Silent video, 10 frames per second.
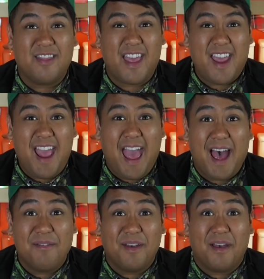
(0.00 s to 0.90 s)
They
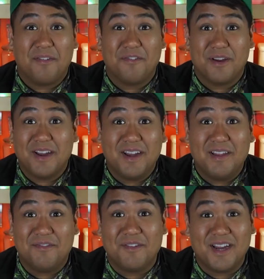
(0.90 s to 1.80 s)
have a
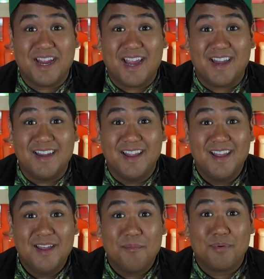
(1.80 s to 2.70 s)
frickety frickin'
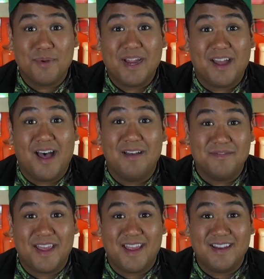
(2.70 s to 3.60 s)
brick
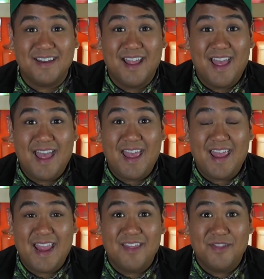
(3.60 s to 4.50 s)
oven
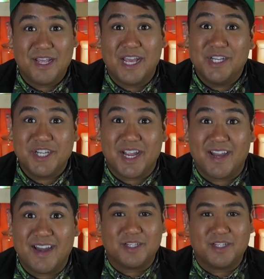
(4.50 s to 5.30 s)
in the kitchen.